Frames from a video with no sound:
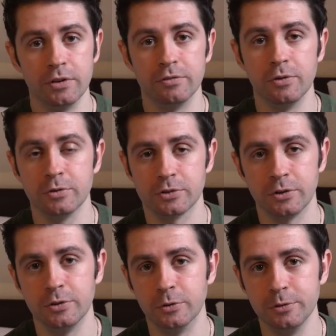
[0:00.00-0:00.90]

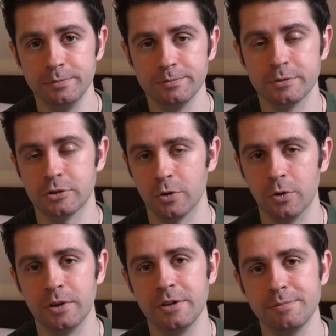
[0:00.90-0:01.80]
DSLR cameras,
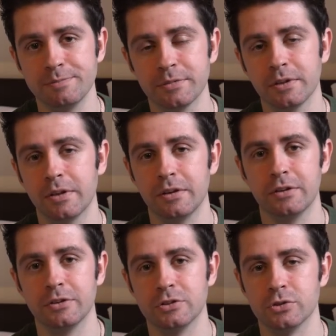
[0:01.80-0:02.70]
whether a crop sensor or
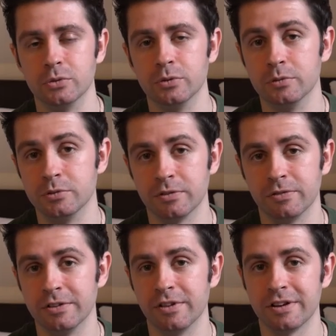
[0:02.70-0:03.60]
full frame
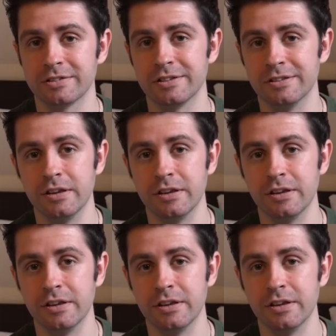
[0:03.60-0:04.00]
camera, it's a lot more